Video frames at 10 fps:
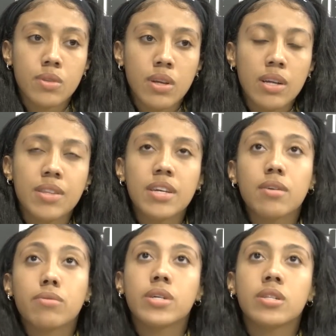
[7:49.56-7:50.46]
think I
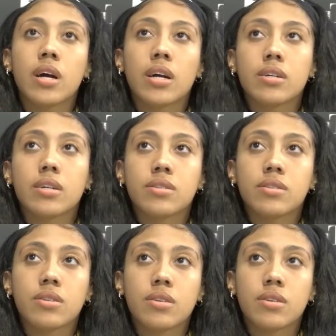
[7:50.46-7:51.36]
realized
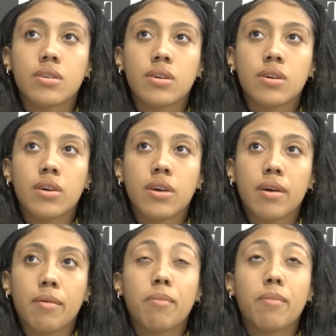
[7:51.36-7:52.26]

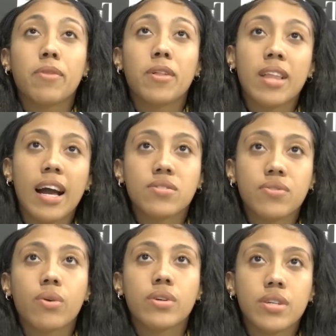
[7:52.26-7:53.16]
the last
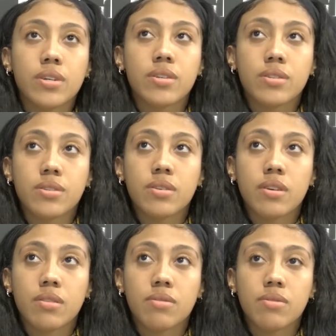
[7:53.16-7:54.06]
4 years
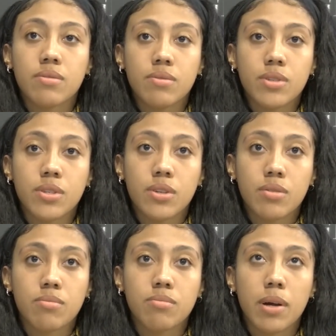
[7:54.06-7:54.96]
of, you know,
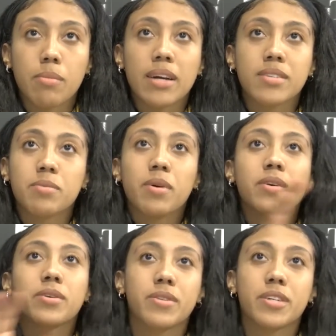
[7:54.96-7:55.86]
my basketball
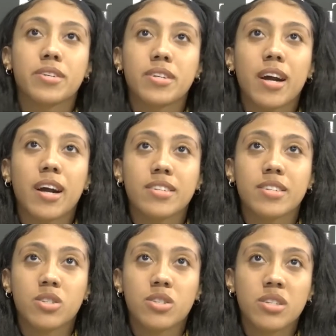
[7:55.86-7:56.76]
career in
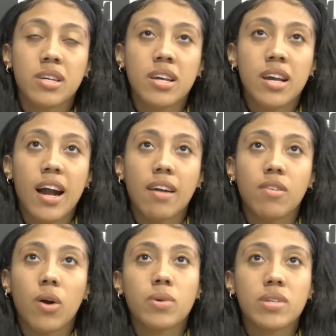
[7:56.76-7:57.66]
college, I've
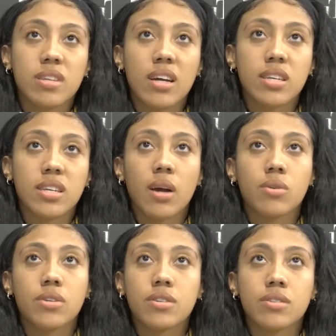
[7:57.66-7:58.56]
always had to count
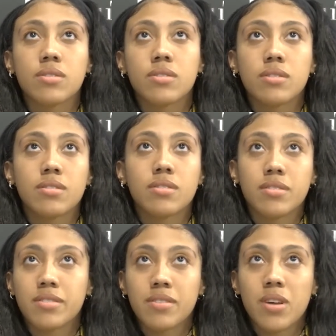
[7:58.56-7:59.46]
them.
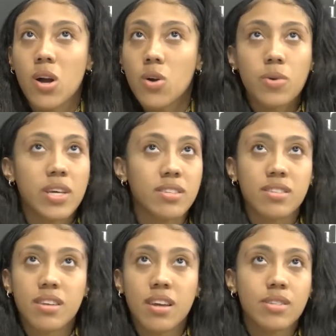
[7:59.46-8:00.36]
Always,
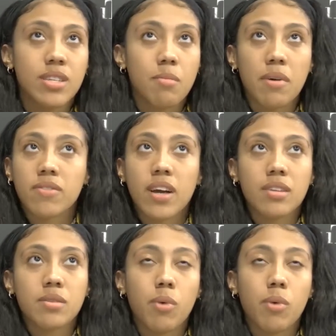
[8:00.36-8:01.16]
every time I've gotten the ball.